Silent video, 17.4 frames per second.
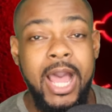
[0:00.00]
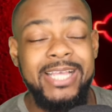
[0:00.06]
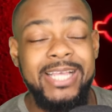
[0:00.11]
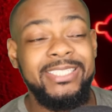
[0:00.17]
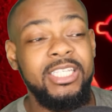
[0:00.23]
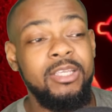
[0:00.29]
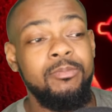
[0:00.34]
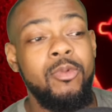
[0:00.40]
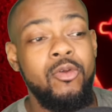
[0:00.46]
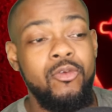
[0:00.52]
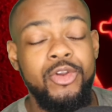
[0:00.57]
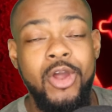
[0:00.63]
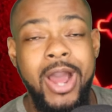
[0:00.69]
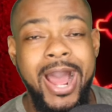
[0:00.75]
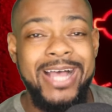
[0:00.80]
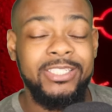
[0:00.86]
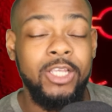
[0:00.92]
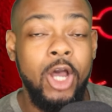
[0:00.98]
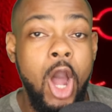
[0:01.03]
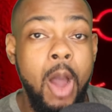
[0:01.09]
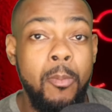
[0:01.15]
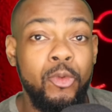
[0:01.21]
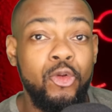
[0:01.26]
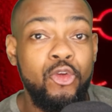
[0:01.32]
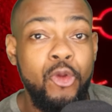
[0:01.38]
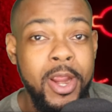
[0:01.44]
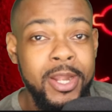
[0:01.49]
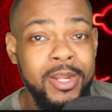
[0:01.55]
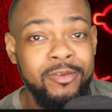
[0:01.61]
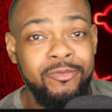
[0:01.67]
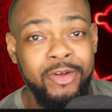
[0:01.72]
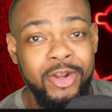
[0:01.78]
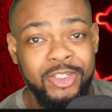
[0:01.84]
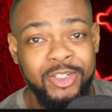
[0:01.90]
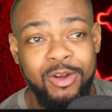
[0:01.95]
So I see Merino as an
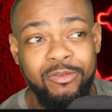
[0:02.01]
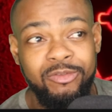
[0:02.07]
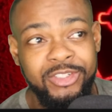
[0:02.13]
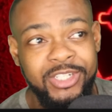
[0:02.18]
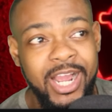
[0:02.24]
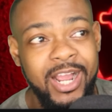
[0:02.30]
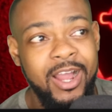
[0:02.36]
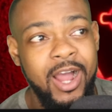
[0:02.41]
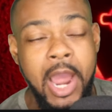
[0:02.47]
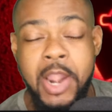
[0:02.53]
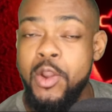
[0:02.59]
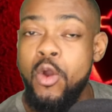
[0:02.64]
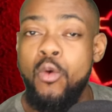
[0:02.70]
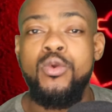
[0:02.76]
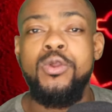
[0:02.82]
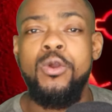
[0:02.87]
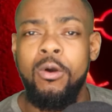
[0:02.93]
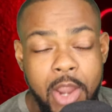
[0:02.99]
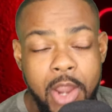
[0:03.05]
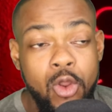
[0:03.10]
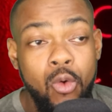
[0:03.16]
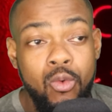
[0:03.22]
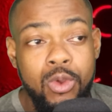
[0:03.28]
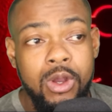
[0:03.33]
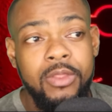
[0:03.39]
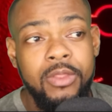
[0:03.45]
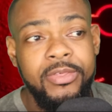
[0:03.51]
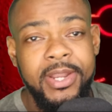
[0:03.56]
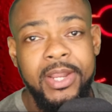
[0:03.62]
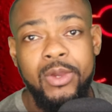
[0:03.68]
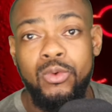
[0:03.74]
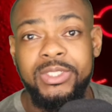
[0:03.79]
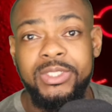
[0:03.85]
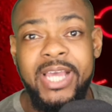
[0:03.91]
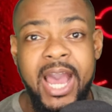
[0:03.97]
upgraded version of Xhaka. And I know we
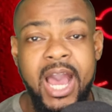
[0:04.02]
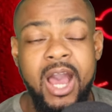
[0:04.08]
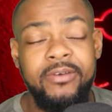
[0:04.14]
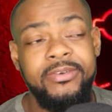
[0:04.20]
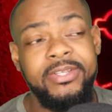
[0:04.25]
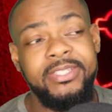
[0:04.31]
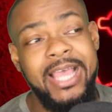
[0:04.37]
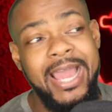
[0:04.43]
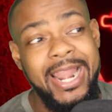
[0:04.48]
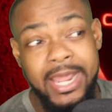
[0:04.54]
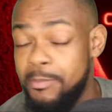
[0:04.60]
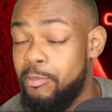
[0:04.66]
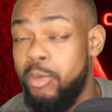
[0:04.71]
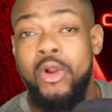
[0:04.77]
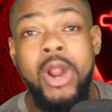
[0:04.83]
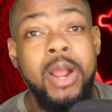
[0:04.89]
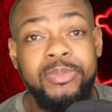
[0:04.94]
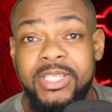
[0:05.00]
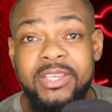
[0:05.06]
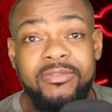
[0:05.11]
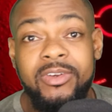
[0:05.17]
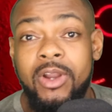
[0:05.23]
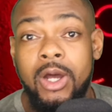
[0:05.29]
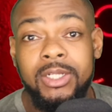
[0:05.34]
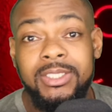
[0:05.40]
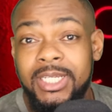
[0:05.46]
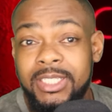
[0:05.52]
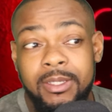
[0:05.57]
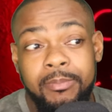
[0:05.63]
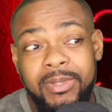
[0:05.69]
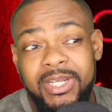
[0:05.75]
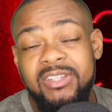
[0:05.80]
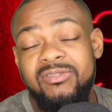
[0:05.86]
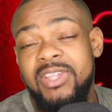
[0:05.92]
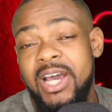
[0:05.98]
all thought it was Kai Havertz, and perhaps even
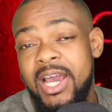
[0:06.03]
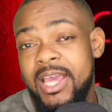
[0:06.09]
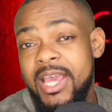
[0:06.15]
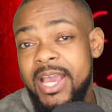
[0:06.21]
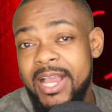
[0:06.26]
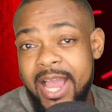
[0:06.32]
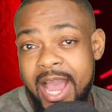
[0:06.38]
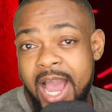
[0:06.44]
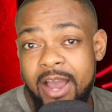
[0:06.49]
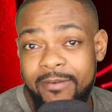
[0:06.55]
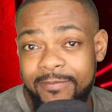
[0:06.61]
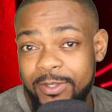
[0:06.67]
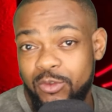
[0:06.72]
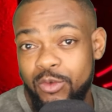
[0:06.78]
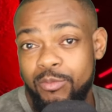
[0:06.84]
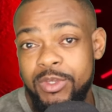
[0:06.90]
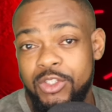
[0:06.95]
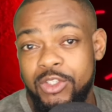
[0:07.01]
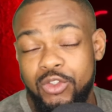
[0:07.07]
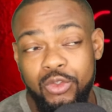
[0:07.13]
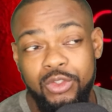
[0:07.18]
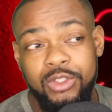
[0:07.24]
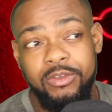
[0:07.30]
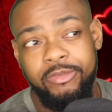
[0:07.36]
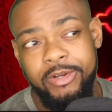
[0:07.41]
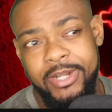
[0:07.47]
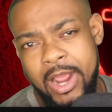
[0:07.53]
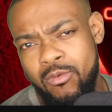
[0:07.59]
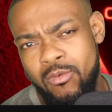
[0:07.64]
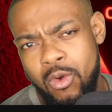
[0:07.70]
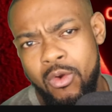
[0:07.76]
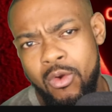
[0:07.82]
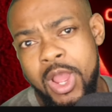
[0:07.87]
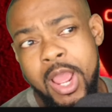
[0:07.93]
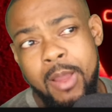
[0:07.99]
Arteta believed that Kai Havertz would be suited
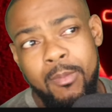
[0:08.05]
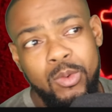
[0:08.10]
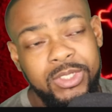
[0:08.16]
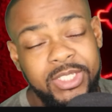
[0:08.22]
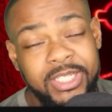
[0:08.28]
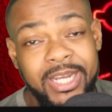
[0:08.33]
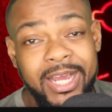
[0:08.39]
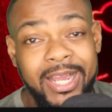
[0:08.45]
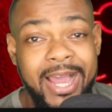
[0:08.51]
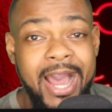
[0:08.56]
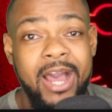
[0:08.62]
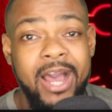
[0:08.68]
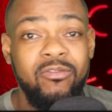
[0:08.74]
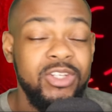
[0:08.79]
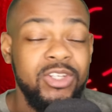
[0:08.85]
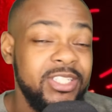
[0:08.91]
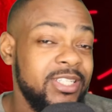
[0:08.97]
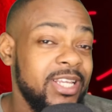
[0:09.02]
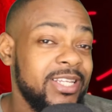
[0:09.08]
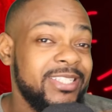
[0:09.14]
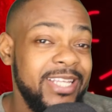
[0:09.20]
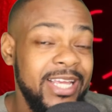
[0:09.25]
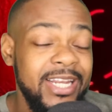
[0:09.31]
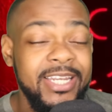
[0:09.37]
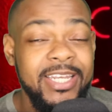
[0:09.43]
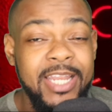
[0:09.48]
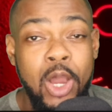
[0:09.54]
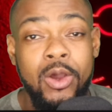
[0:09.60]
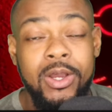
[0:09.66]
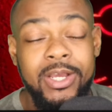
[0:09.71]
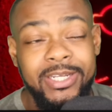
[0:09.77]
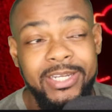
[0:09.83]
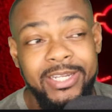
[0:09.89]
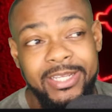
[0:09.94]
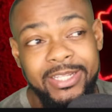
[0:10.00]
for that role. But we see that Kai Havertz is excelling
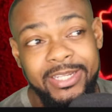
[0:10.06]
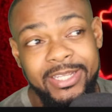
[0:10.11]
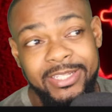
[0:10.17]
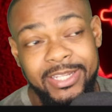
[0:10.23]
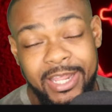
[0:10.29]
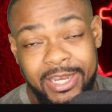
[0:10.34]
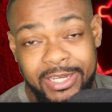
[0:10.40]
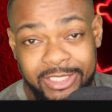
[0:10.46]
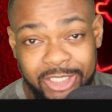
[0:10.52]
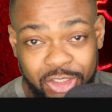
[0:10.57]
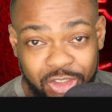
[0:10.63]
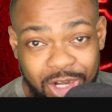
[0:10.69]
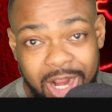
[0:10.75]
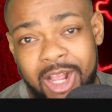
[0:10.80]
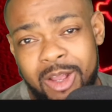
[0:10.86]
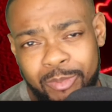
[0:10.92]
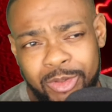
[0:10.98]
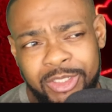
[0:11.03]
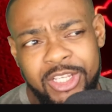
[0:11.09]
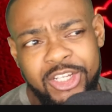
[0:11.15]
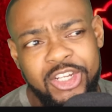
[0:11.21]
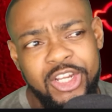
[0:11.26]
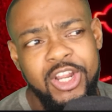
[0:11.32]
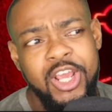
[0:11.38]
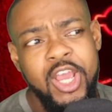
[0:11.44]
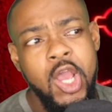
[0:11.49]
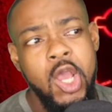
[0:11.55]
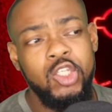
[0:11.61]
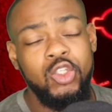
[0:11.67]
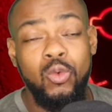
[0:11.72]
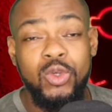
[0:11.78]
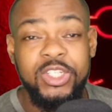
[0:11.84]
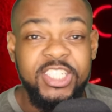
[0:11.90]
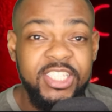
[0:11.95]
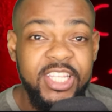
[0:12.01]
now in as a striker position.
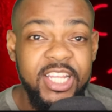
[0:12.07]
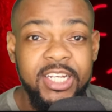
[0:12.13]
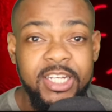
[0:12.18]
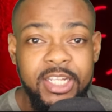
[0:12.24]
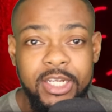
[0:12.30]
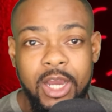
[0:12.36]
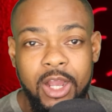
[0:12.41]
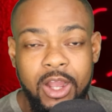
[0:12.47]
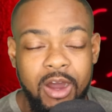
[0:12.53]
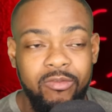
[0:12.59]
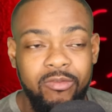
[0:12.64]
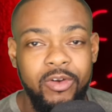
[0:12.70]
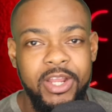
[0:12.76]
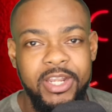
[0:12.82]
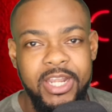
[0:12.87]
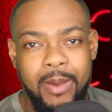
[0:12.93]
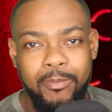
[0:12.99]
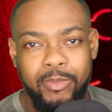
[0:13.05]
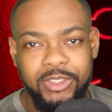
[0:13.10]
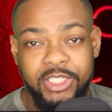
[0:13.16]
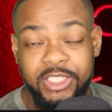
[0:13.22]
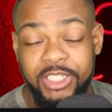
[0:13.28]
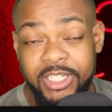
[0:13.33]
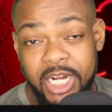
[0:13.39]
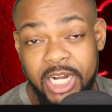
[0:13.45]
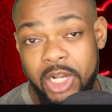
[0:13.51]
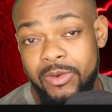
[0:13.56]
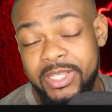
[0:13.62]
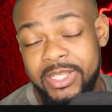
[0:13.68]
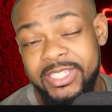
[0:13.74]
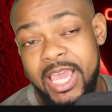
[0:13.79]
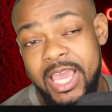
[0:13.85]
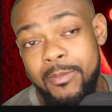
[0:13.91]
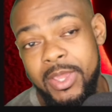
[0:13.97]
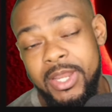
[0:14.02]
So we still need a cover in that position.
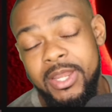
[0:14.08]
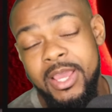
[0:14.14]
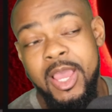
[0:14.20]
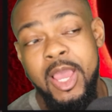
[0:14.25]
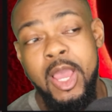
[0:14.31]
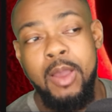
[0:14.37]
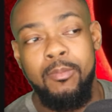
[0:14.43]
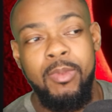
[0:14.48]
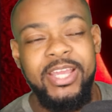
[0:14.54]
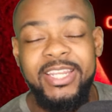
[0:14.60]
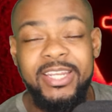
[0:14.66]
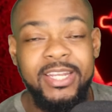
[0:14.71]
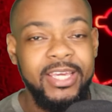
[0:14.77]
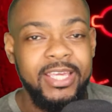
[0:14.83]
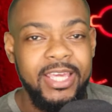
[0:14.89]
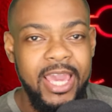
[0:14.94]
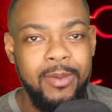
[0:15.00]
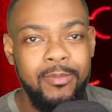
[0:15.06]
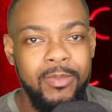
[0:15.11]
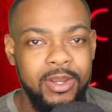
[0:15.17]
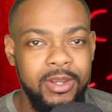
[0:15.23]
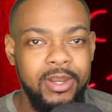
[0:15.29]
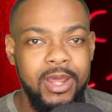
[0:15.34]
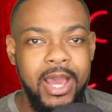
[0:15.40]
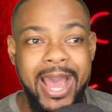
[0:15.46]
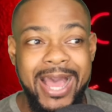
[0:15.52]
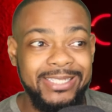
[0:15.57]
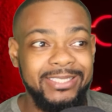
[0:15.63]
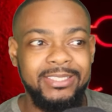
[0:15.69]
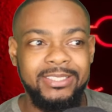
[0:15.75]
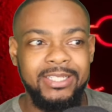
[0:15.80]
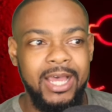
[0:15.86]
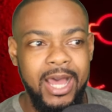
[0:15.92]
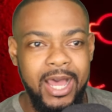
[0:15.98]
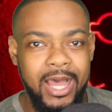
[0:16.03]
Declan Rice came in, but he didn't came in
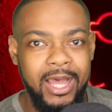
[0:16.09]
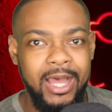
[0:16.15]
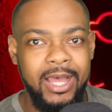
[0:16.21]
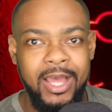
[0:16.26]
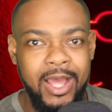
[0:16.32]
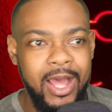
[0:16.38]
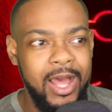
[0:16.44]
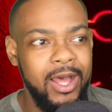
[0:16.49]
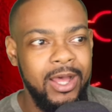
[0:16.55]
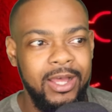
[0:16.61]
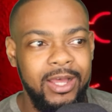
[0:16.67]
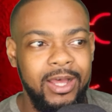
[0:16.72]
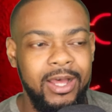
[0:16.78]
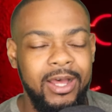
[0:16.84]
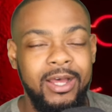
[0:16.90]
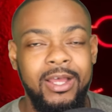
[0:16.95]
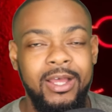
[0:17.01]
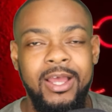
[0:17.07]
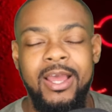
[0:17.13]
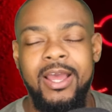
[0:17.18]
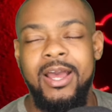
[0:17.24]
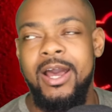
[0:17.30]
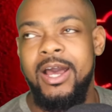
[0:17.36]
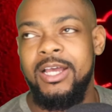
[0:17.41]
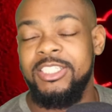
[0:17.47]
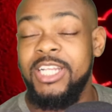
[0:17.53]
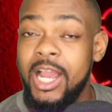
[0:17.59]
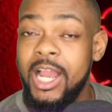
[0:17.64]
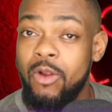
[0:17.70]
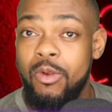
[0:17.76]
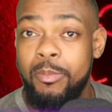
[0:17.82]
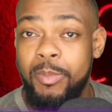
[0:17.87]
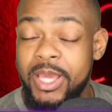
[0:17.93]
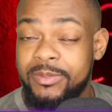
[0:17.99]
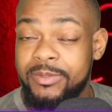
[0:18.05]
as a
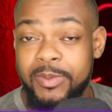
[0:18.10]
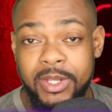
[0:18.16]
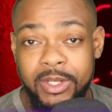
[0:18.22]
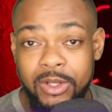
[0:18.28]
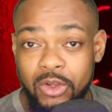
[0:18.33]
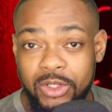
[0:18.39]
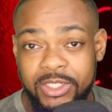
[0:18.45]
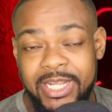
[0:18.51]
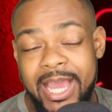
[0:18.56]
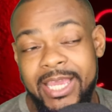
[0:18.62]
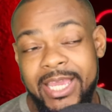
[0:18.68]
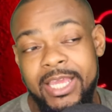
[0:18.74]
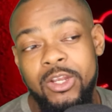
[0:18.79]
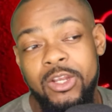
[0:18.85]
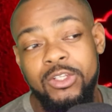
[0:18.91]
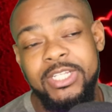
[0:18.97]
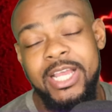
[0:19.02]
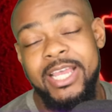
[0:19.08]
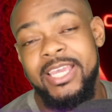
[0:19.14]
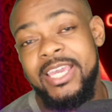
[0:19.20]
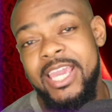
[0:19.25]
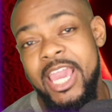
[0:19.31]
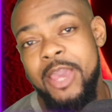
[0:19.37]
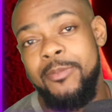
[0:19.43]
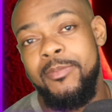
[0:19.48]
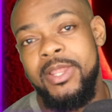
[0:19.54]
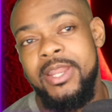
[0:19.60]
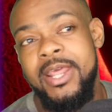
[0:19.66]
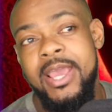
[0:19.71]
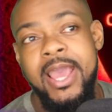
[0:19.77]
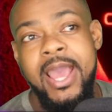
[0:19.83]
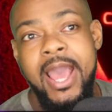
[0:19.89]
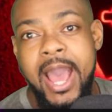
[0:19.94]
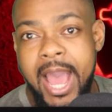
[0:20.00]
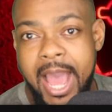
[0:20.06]
Xhaka replacement. It looks like he
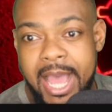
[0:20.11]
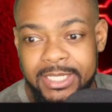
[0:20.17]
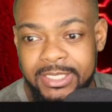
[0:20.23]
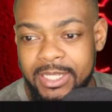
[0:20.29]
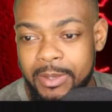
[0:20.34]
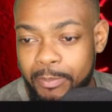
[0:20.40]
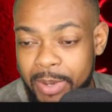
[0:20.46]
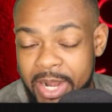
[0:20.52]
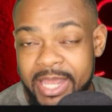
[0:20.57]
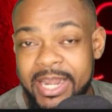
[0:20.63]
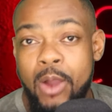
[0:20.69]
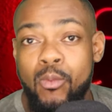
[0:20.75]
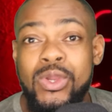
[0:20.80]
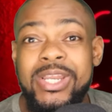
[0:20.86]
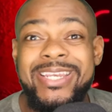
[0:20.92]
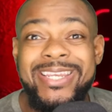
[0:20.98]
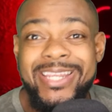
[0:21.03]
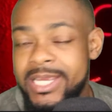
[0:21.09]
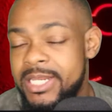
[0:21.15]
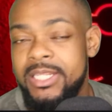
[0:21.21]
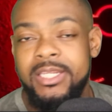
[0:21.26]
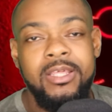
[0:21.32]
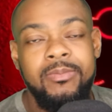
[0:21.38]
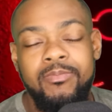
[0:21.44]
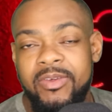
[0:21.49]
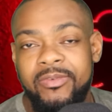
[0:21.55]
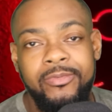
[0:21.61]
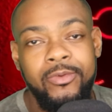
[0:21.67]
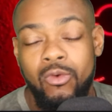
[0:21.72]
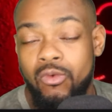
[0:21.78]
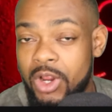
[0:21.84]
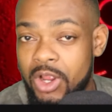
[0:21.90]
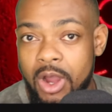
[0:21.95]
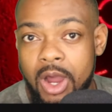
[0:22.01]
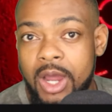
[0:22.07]
came in as a player that we needed in
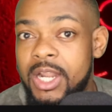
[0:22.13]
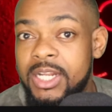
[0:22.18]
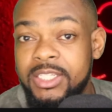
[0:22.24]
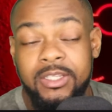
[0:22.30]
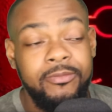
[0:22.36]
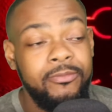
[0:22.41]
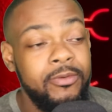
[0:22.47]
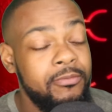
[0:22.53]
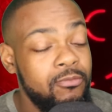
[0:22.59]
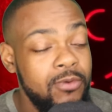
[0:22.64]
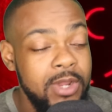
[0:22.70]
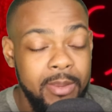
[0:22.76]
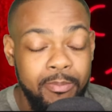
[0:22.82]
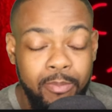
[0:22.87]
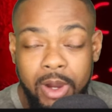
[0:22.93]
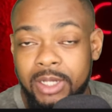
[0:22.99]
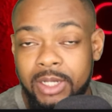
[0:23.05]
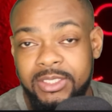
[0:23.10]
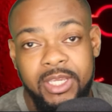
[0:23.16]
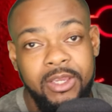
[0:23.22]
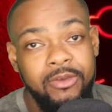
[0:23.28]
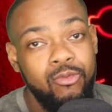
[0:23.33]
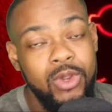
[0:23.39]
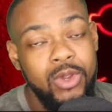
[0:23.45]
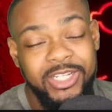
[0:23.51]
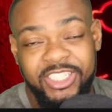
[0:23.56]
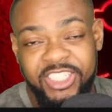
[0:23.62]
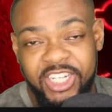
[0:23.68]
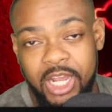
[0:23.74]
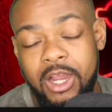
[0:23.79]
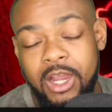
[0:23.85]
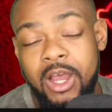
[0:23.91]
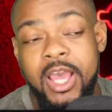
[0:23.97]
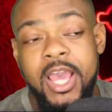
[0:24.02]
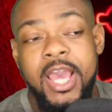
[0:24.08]
the midfield, regardless of if we had Partey, if we
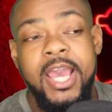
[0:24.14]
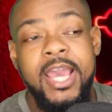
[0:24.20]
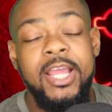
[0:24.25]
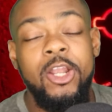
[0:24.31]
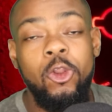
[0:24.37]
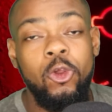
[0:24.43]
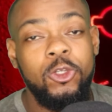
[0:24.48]
had Xhaka.